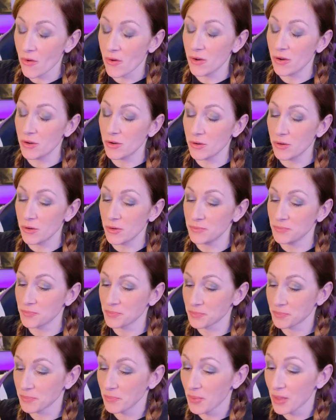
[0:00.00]
Oh,
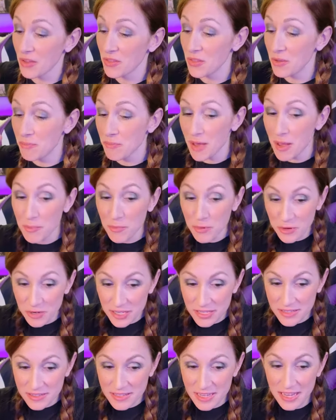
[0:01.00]
the
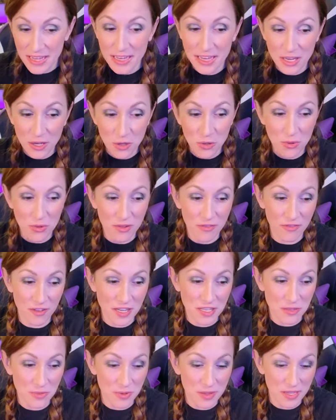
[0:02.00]
memories that hit you in the
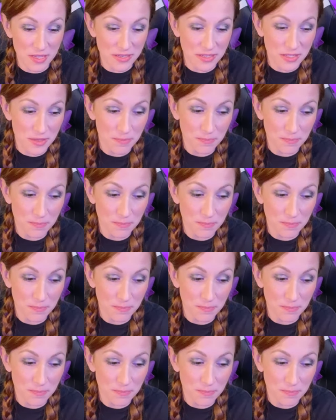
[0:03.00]
face with this.